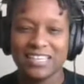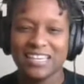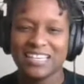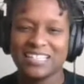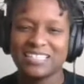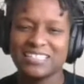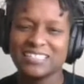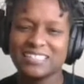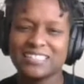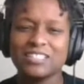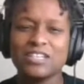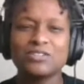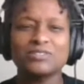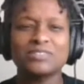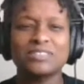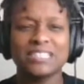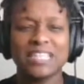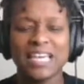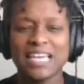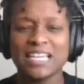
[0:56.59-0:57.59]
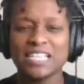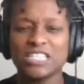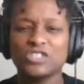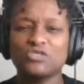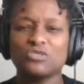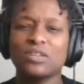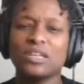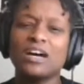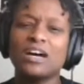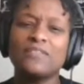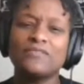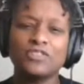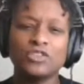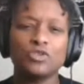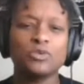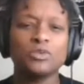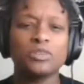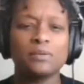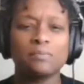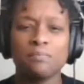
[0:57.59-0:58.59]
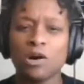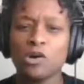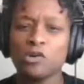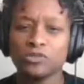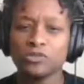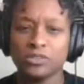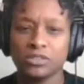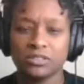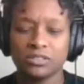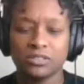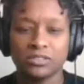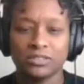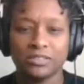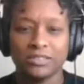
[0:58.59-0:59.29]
and just those things you love doing the most